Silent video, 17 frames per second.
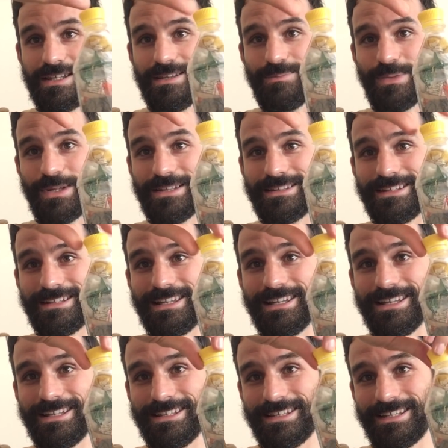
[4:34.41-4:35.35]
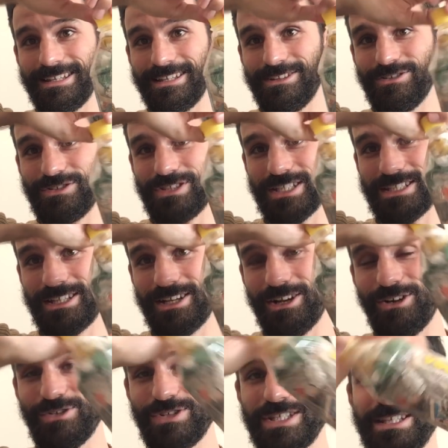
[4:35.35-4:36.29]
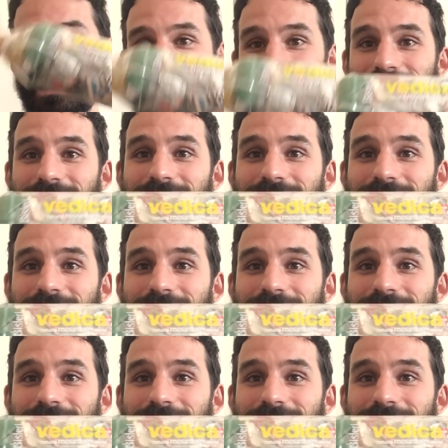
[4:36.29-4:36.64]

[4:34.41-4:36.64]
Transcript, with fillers: keeping the lid you just close it